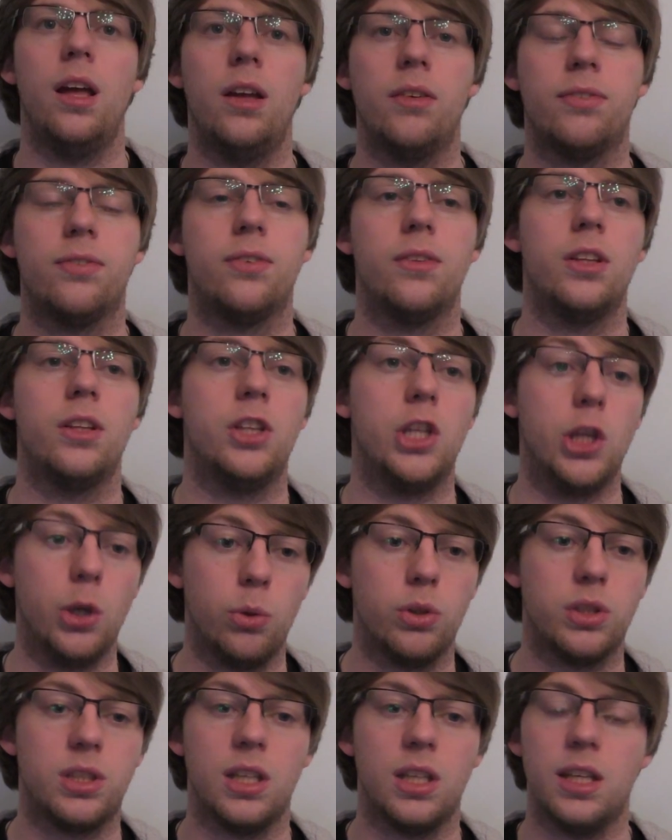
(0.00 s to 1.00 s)
If
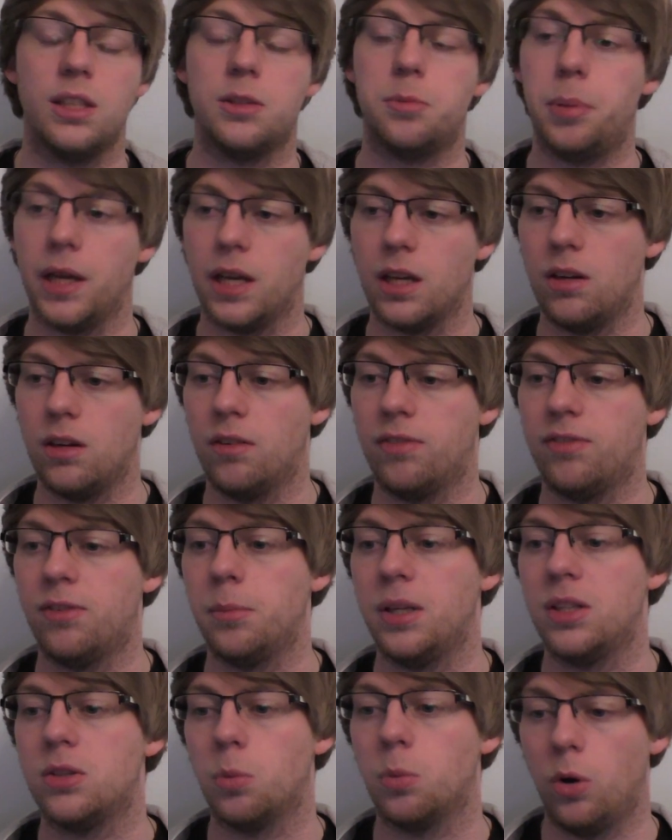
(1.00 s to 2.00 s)
news is big enough for
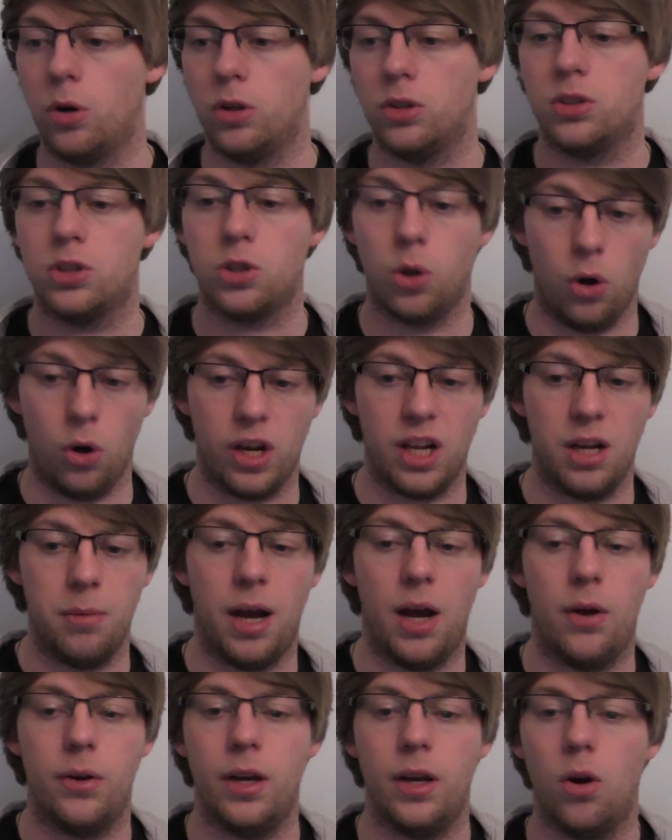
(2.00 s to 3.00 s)
me to warrant talking
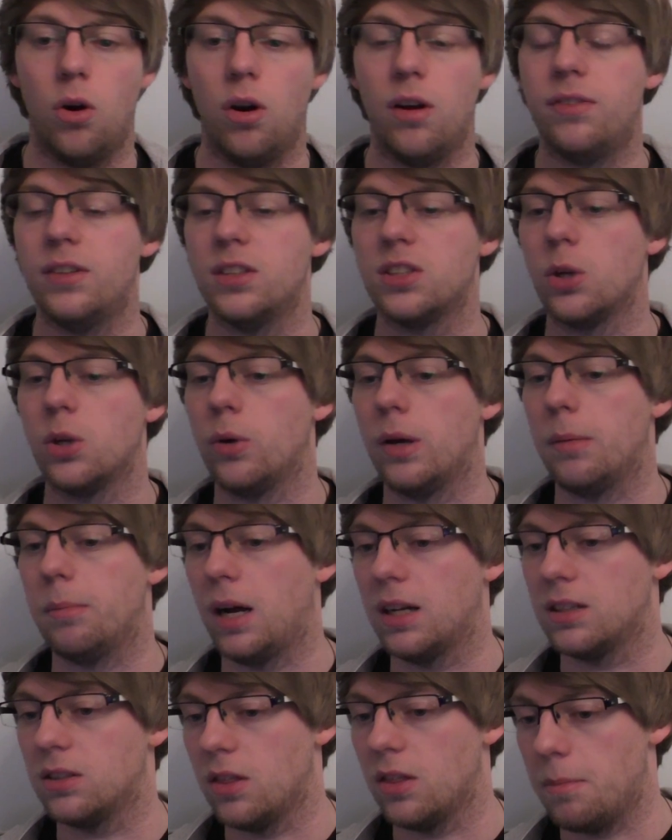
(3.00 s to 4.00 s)
about it, or if it's going to
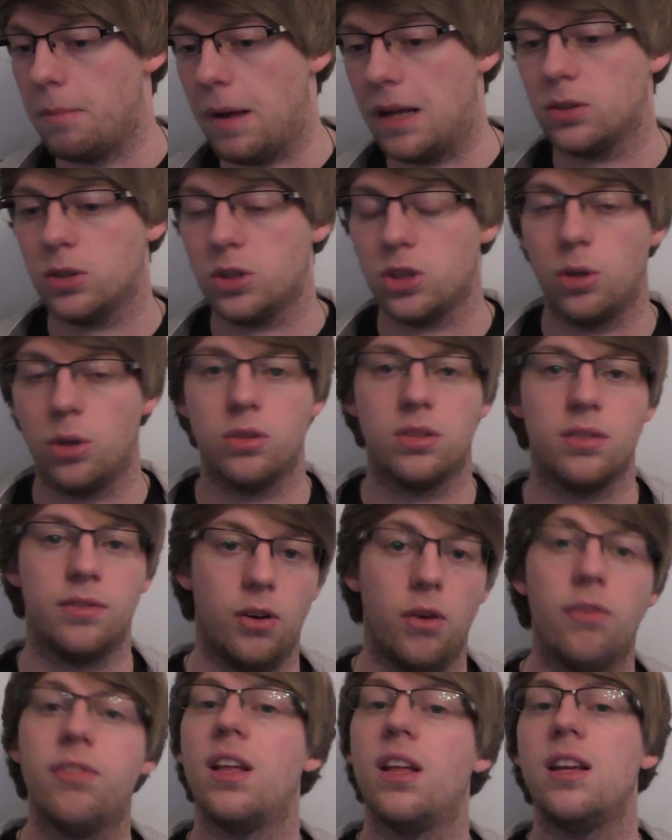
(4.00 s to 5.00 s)
impact on the meta, so on and so
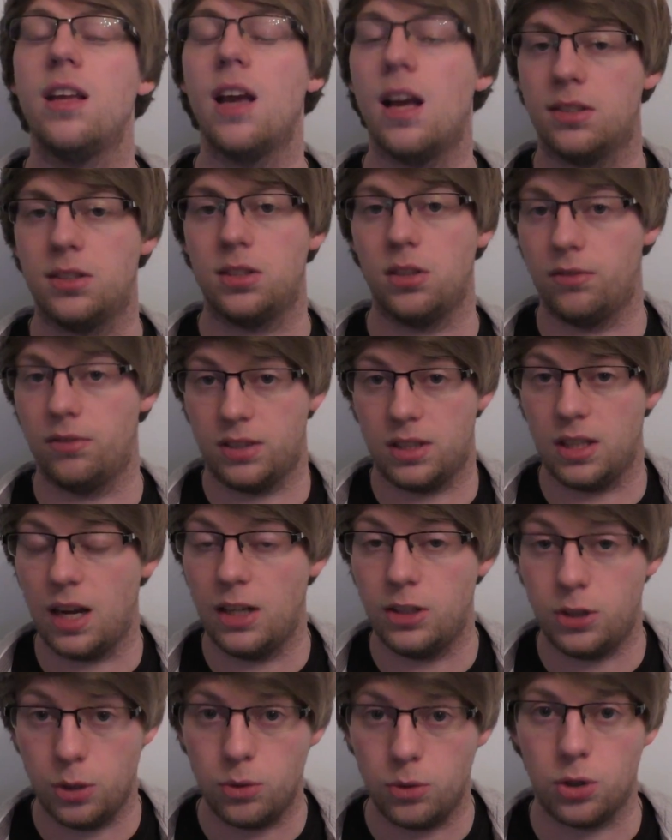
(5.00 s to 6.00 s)
forth, then yes, obviously
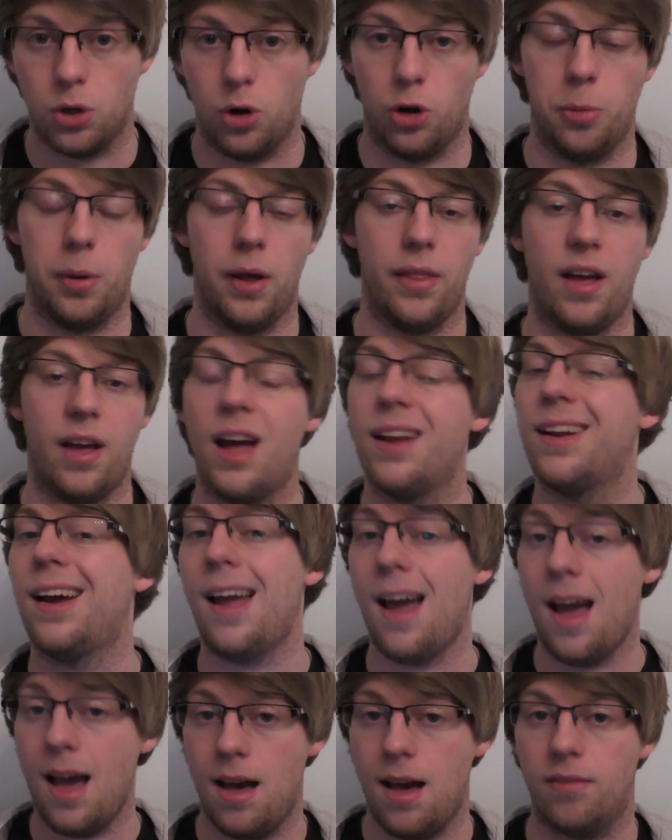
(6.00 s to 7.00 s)
I do talk about that, and I
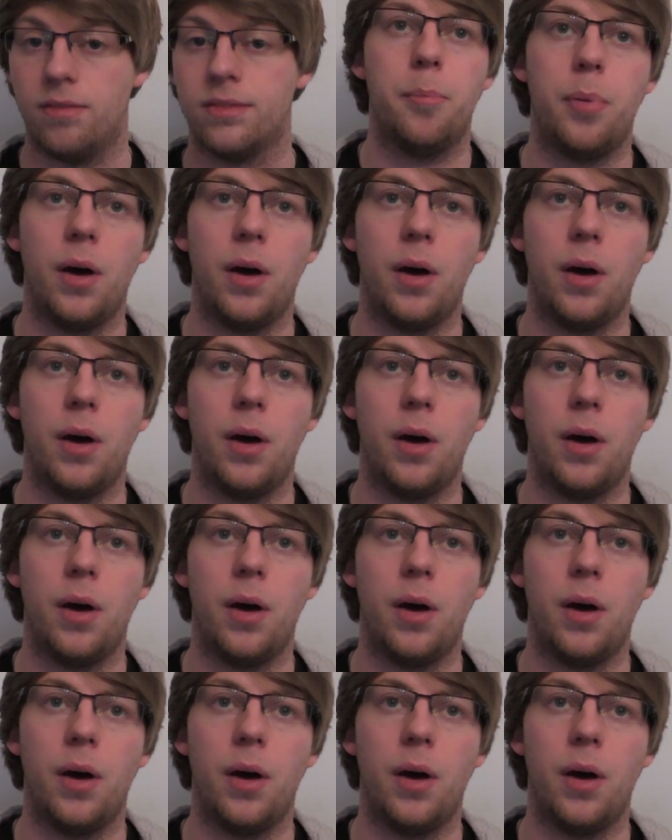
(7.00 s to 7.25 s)
have.